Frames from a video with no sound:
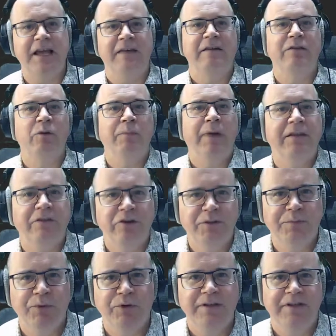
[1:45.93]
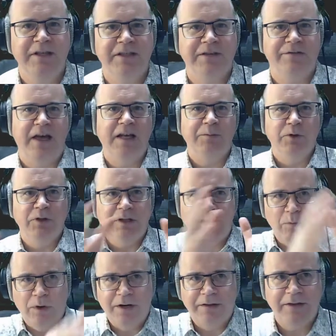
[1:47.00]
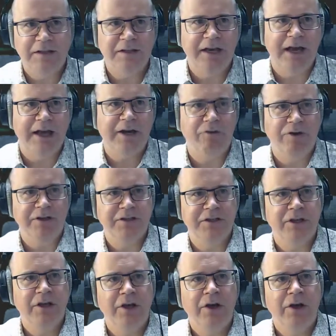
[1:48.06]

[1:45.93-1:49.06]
and then they'll make those presets available in one of these categories.